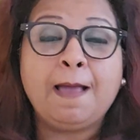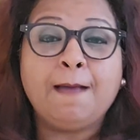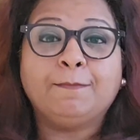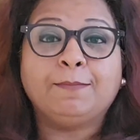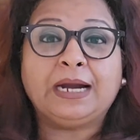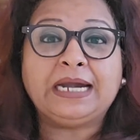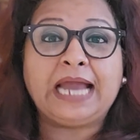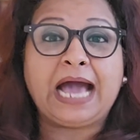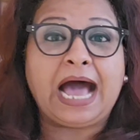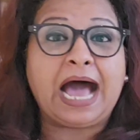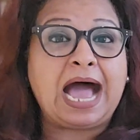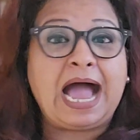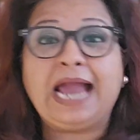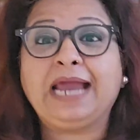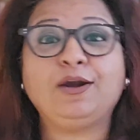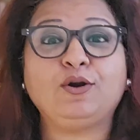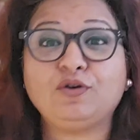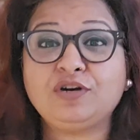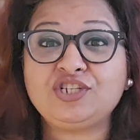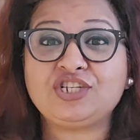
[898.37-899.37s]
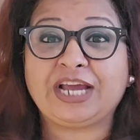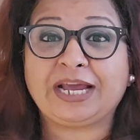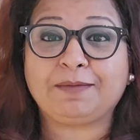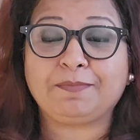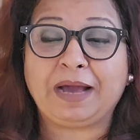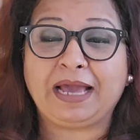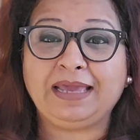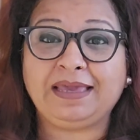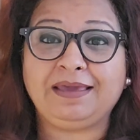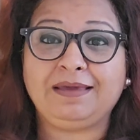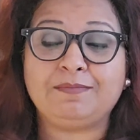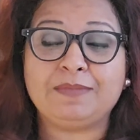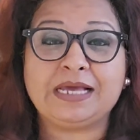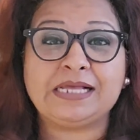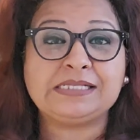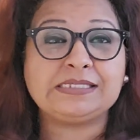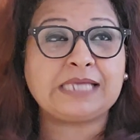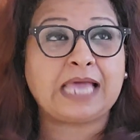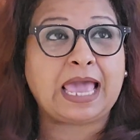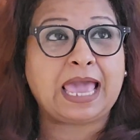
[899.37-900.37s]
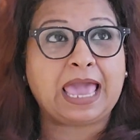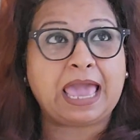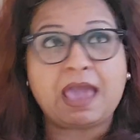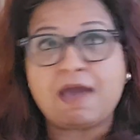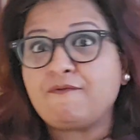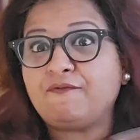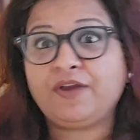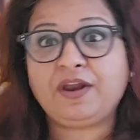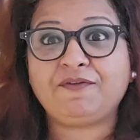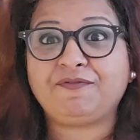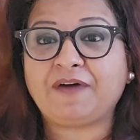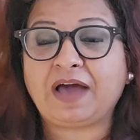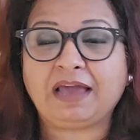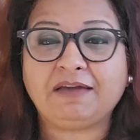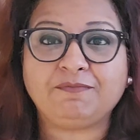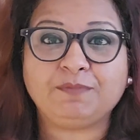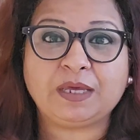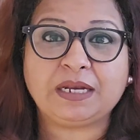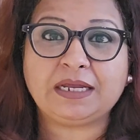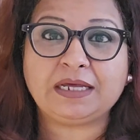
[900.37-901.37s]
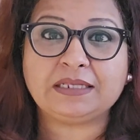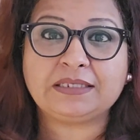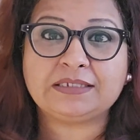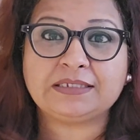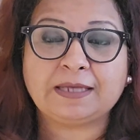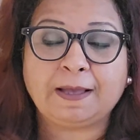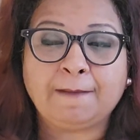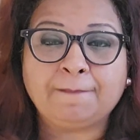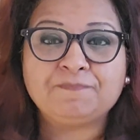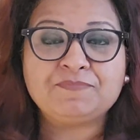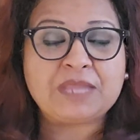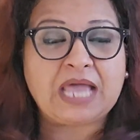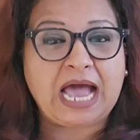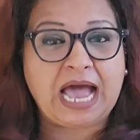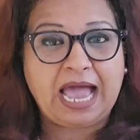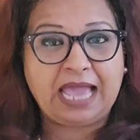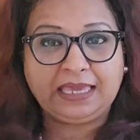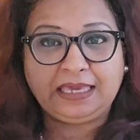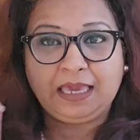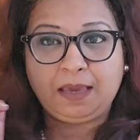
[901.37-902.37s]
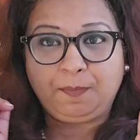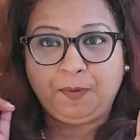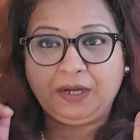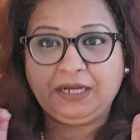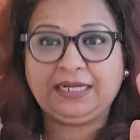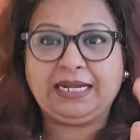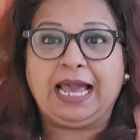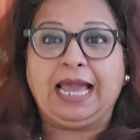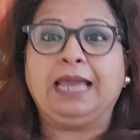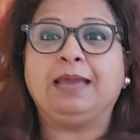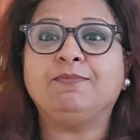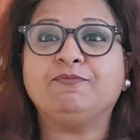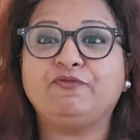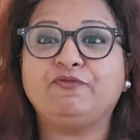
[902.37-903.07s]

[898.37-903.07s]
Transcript: But I don't check my emails every 5 minutes. I keep a time